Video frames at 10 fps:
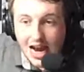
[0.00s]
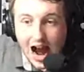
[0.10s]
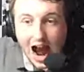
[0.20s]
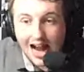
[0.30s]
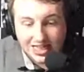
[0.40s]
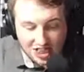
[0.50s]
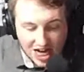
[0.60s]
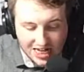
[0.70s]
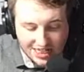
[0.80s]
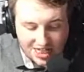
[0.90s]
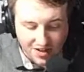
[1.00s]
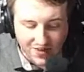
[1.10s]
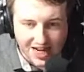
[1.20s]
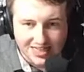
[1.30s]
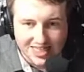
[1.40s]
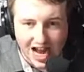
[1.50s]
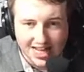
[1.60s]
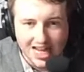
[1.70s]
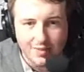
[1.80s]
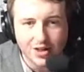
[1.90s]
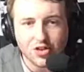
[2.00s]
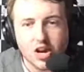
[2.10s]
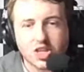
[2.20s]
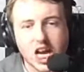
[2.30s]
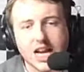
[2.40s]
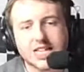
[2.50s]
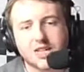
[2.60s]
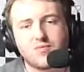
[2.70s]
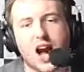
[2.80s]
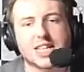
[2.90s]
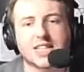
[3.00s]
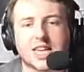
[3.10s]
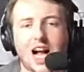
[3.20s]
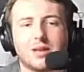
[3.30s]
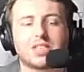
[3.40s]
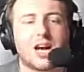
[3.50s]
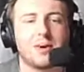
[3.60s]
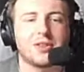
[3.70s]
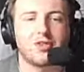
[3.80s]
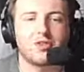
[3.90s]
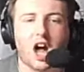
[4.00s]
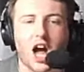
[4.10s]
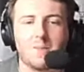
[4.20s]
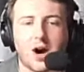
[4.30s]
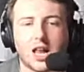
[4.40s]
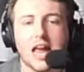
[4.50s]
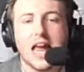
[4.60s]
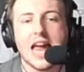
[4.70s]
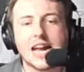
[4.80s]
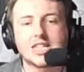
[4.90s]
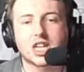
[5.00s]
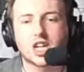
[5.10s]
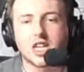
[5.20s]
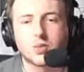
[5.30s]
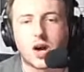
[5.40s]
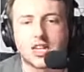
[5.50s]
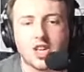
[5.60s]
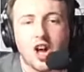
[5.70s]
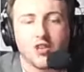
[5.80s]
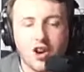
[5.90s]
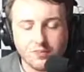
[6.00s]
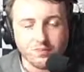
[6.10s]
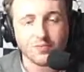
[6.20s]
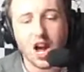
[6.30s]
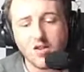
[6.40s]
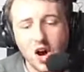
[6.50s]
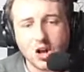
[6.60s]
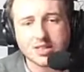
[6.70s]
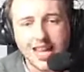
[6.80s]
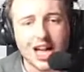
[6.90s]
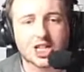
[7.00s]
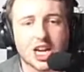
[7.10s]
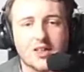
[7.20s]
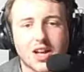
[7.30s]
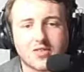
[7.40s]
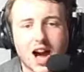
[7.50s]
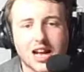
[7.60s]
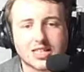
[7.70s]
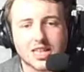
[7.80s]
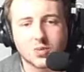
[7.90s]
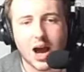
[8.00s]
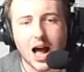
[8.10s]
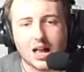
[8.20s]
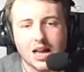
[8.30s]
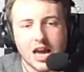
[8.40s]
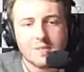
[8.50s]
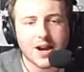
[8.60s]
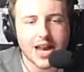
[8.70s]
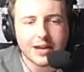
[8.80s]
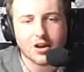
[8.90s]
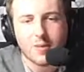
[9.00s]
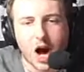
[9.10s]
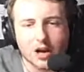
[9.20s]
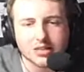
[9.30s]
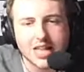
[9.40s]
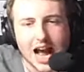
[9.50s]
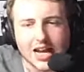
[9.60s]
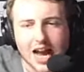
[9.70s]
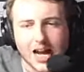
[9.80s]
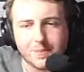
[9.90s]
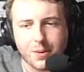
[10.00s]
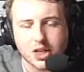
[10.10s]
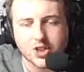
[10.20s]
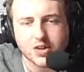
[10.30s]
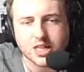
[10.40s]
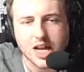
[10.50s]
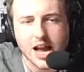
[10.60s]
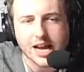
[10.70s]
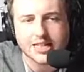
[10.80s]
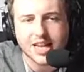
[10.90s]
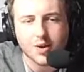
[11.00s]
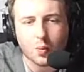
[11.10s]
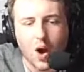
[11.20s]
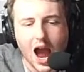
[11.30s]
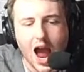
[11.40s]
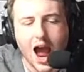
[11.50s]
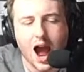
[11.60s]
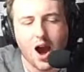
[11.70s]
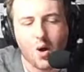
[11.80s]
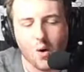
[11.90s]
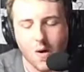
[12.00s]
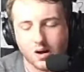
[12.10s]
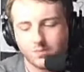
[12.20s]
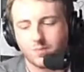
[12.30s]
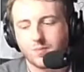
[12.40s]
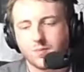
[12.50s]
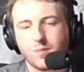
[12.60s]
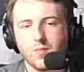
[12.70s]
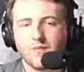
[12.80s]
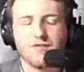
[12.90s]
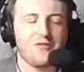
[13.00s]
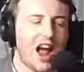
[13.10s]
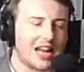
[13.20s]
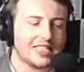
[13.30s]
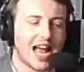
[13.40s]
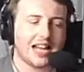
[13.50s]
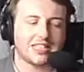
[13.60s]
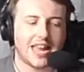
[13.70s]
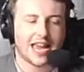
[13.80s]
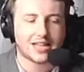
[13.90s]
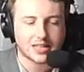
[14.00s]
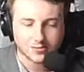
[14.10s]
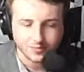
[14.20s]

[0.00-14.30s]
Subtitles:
And Thurxton on the inside coming through. Thurxton rides the curves, coming through Noble into Goodwood. They're all touching on the grass as well. But Ingram holds out ahead of Butcher and Thurxton. Wow! Fantastic.